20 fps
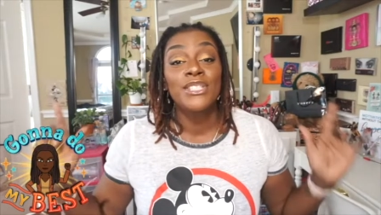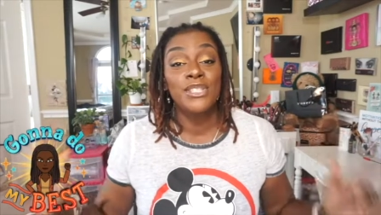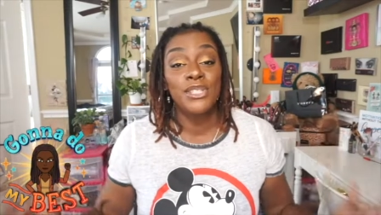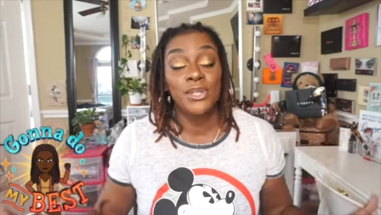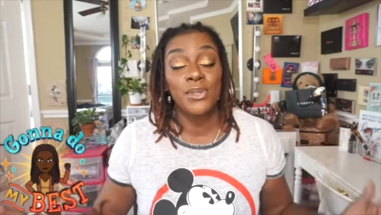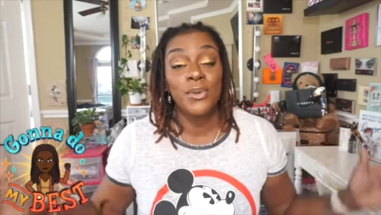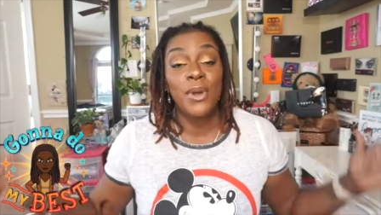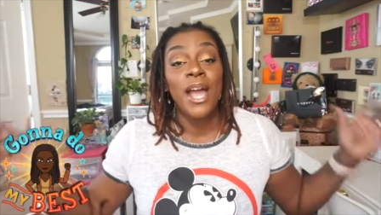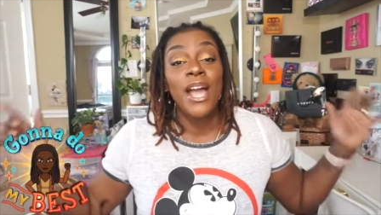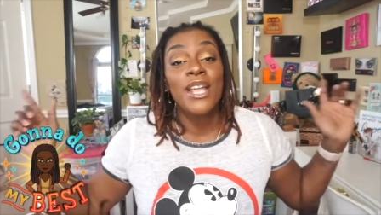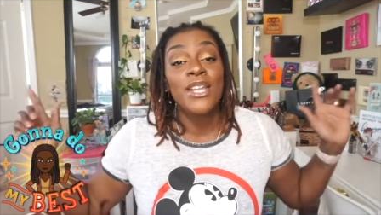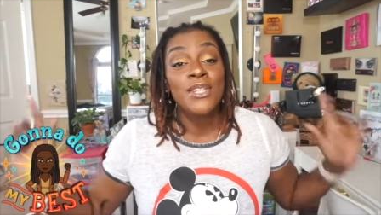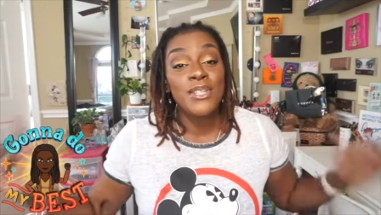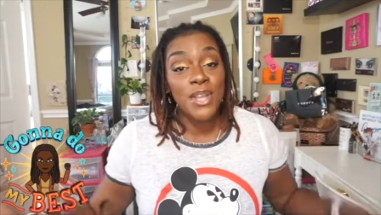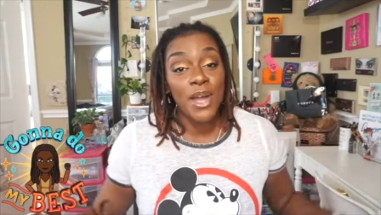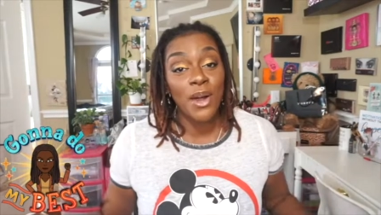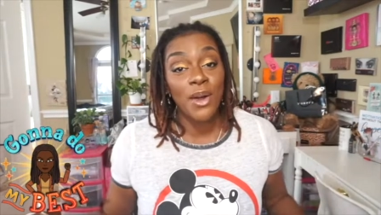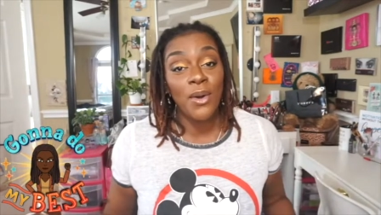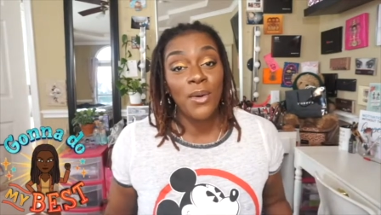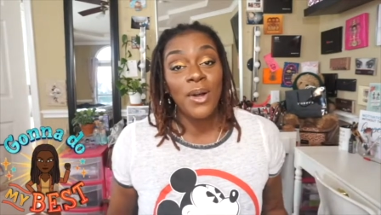to
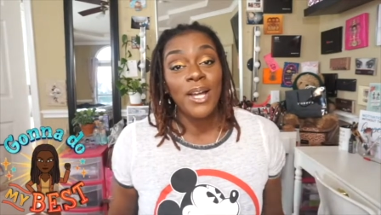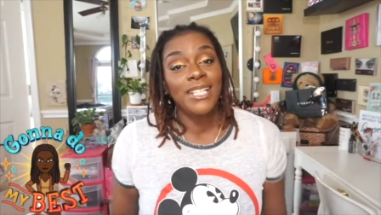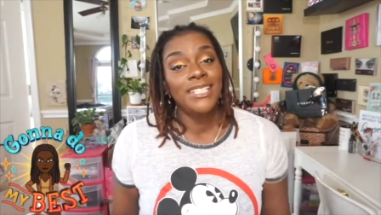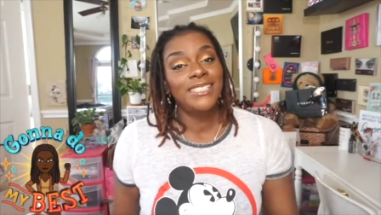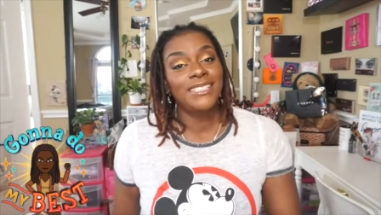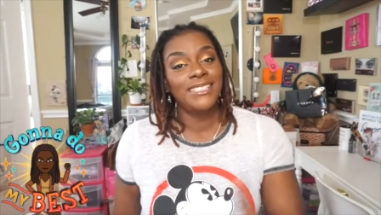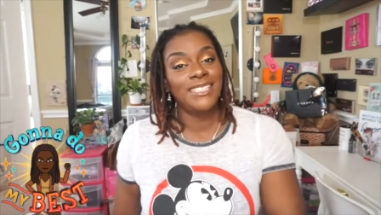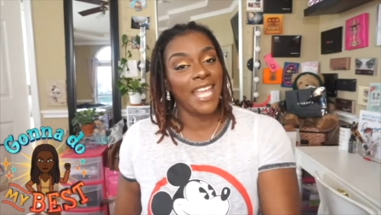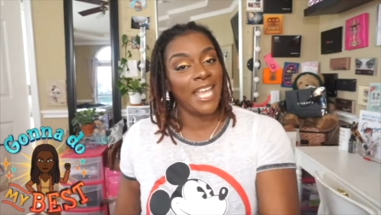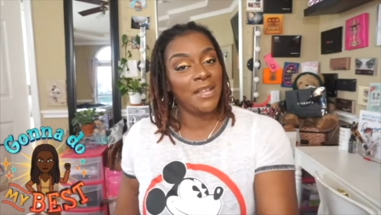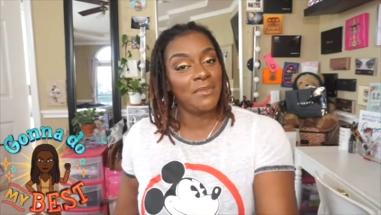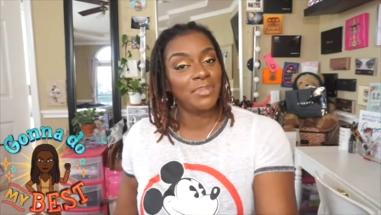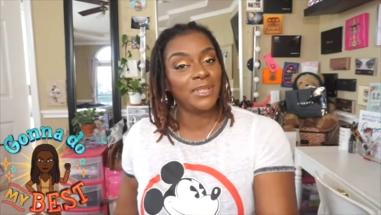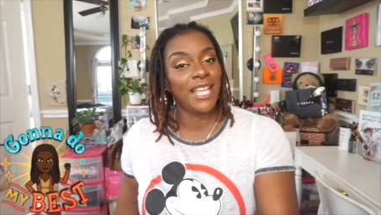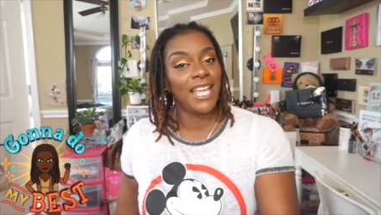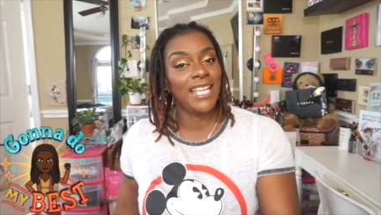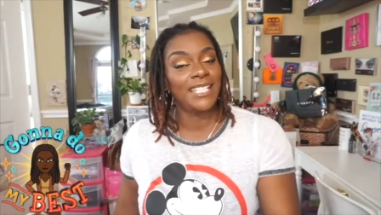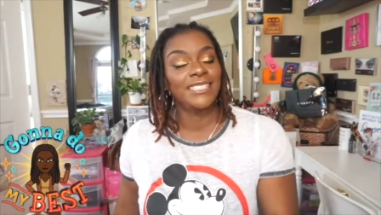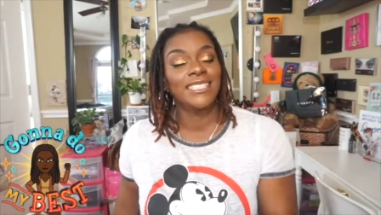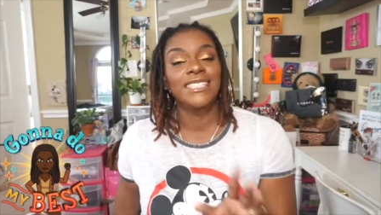know. Stay
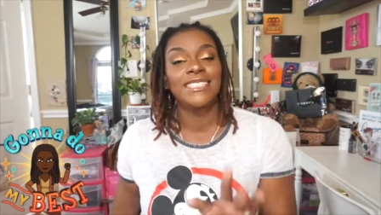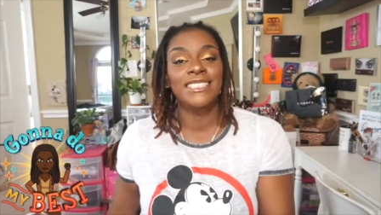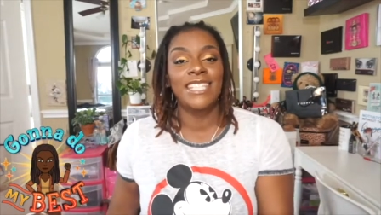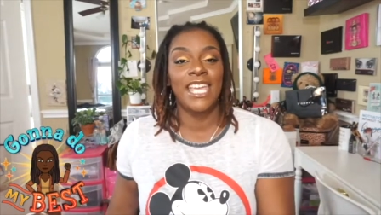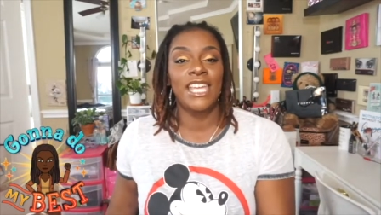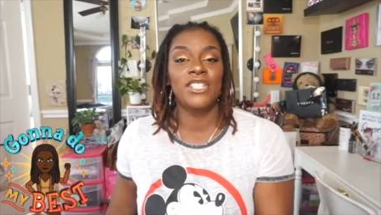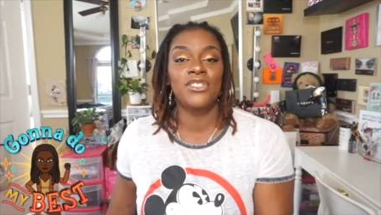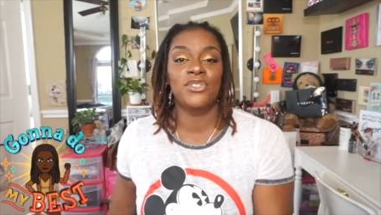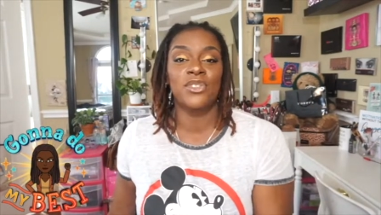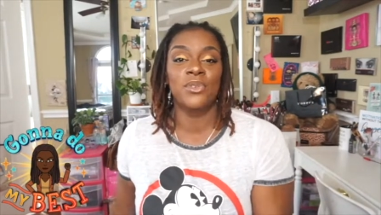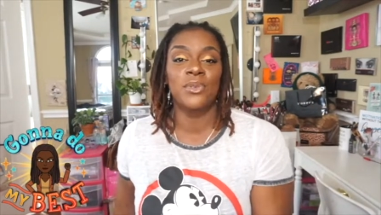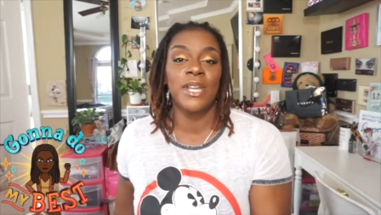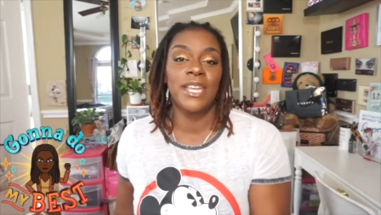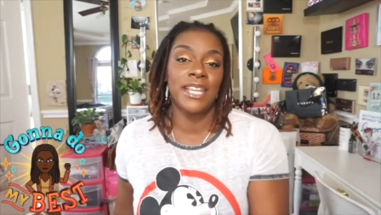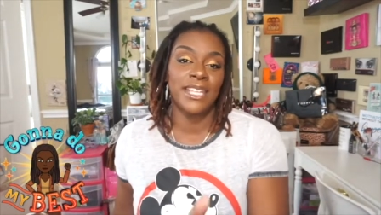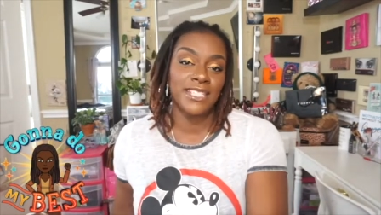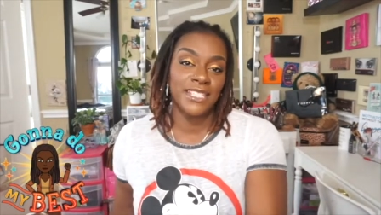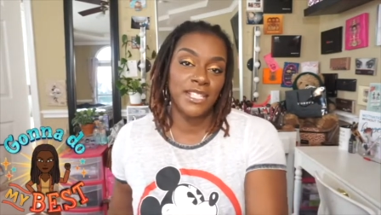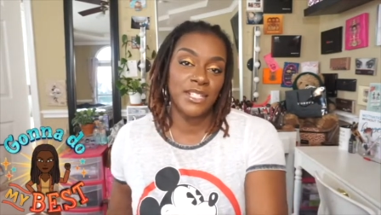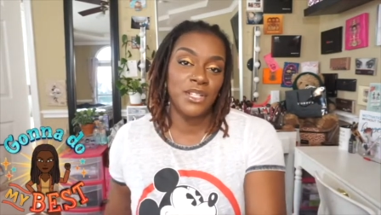blessed, stay true, and
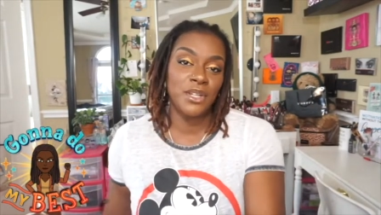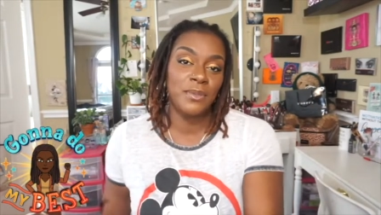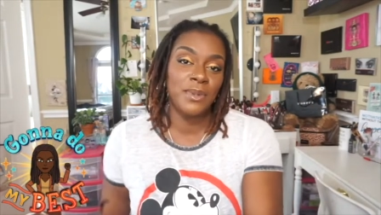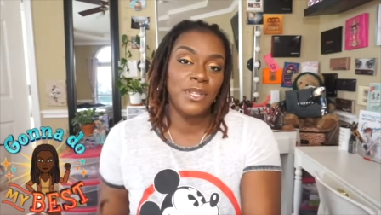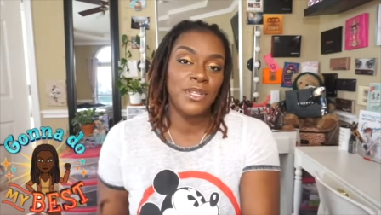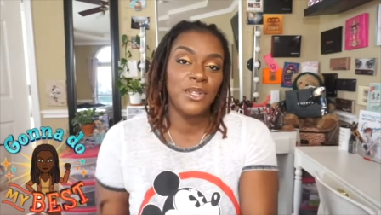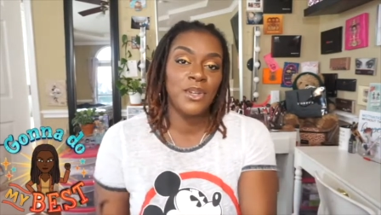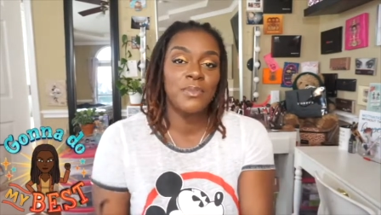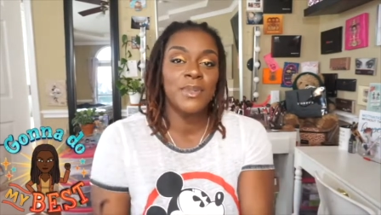continue to be you